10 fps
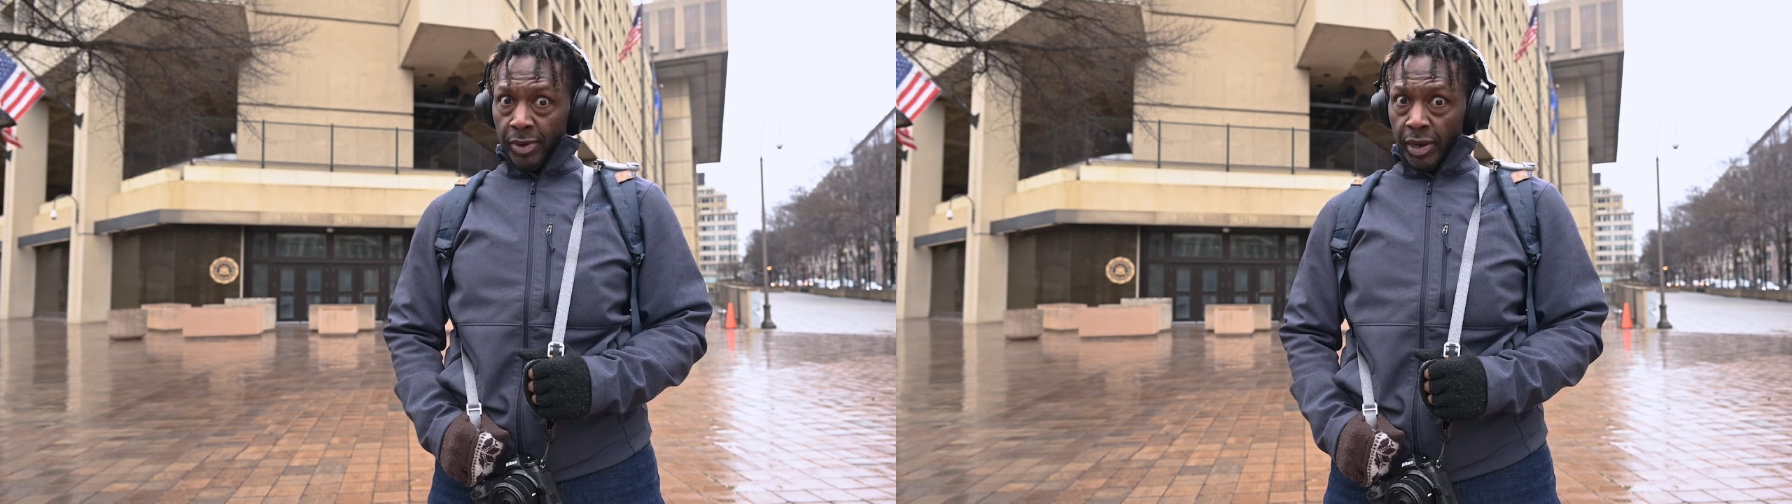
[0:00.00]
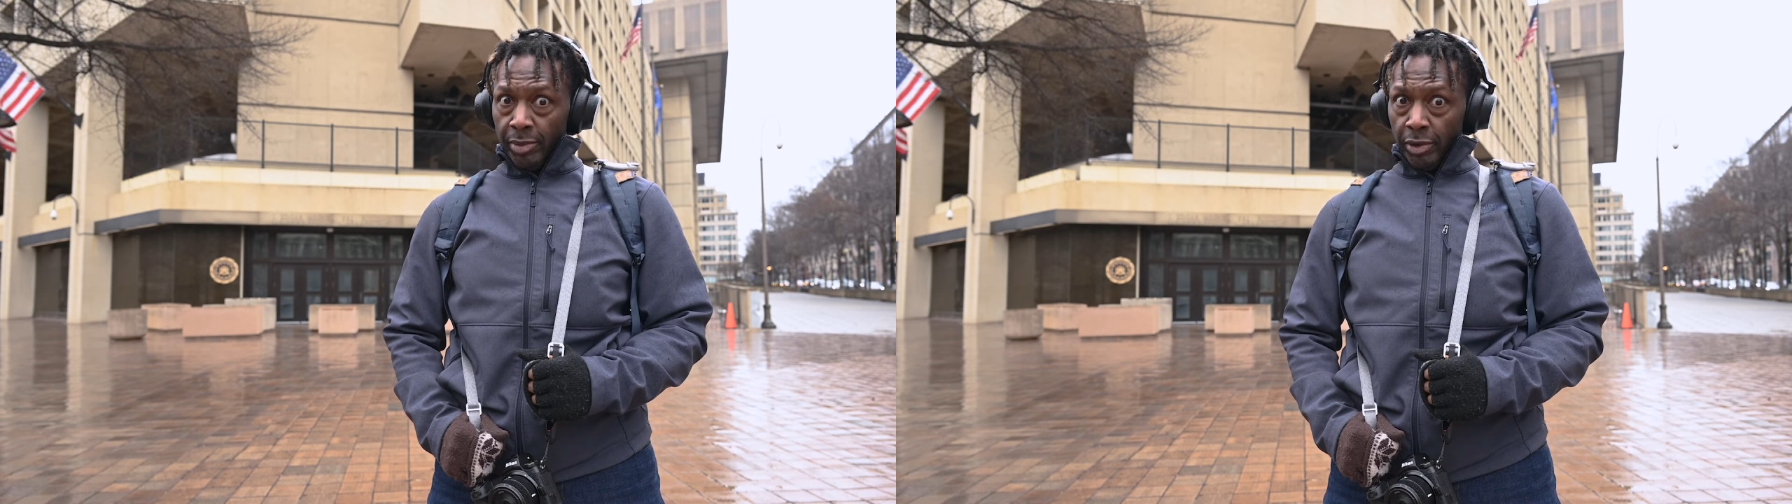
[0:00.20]

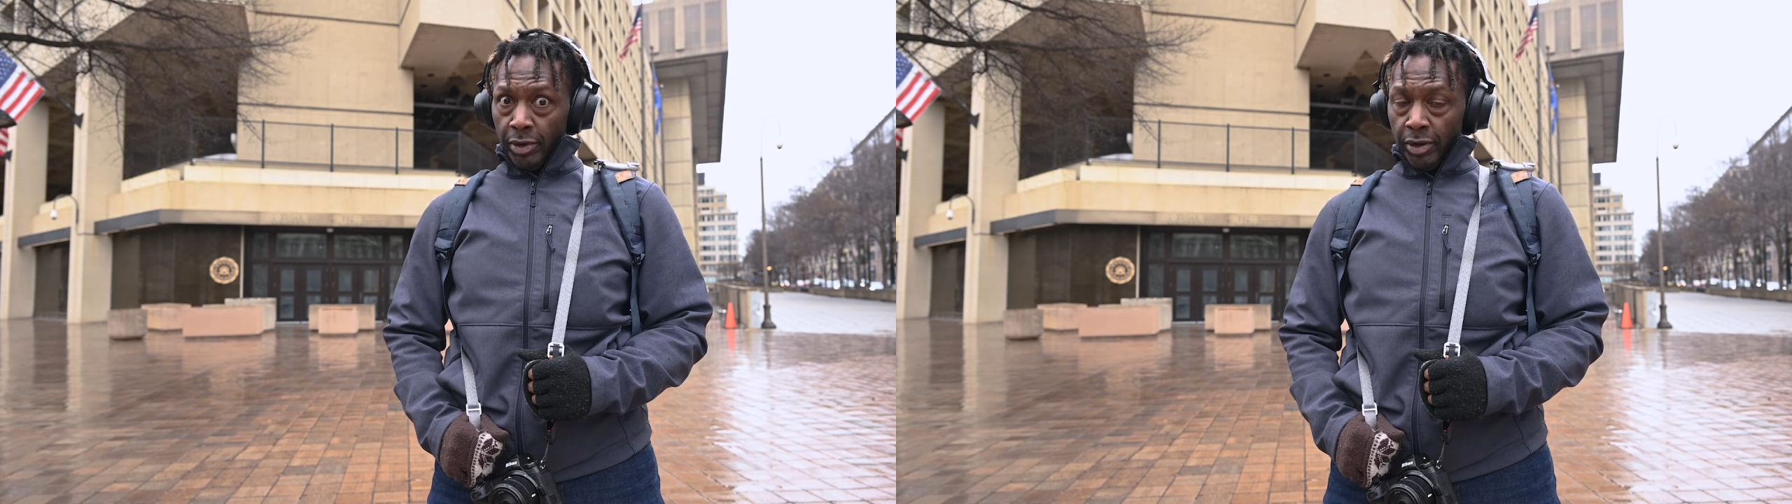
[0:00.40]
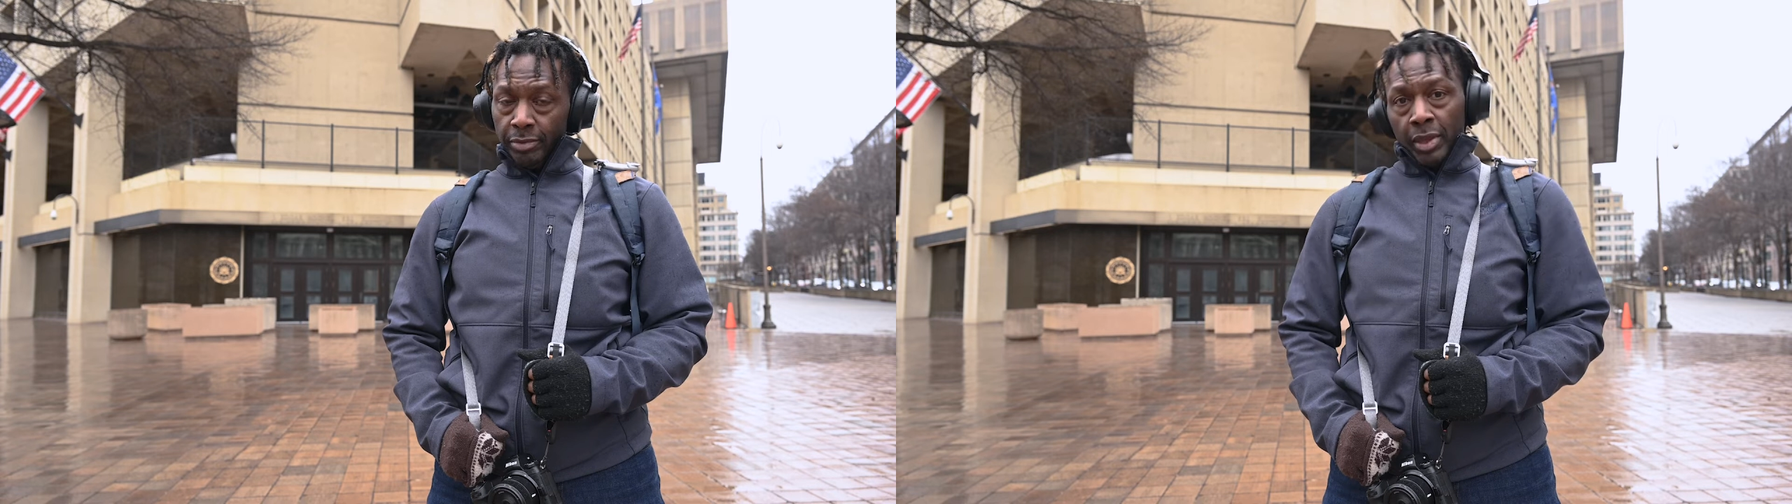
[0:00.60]
bad loading.